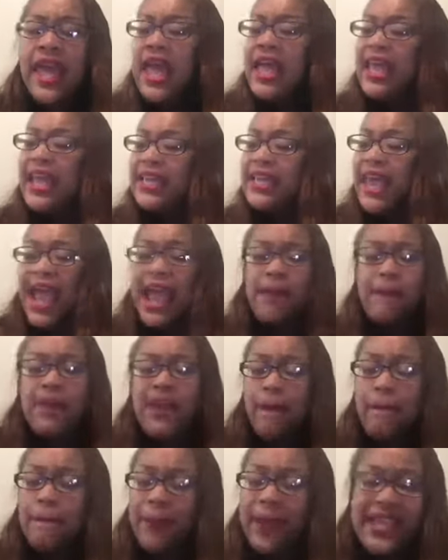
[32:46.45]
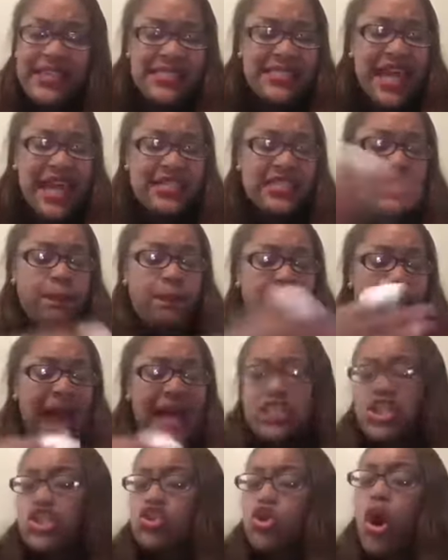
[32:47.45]
He gave me a peace that
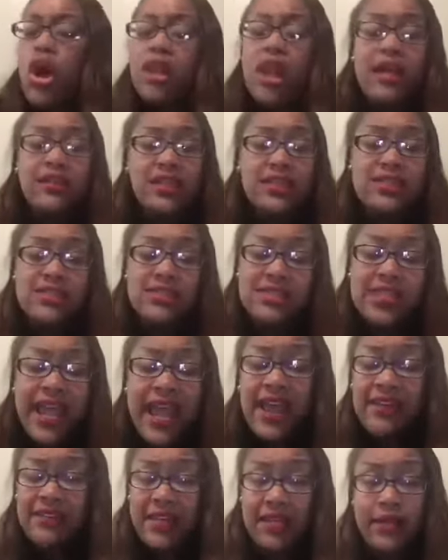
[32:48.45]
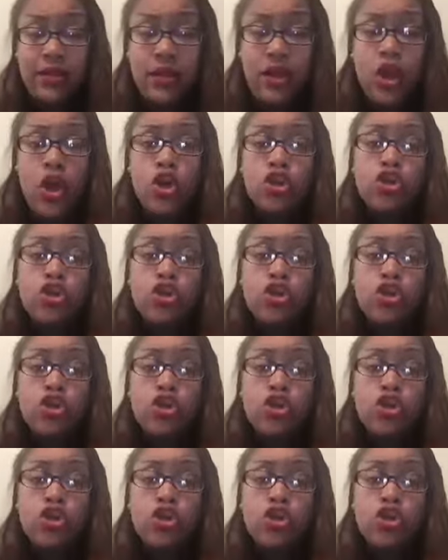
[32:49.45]
surpasses all understanding.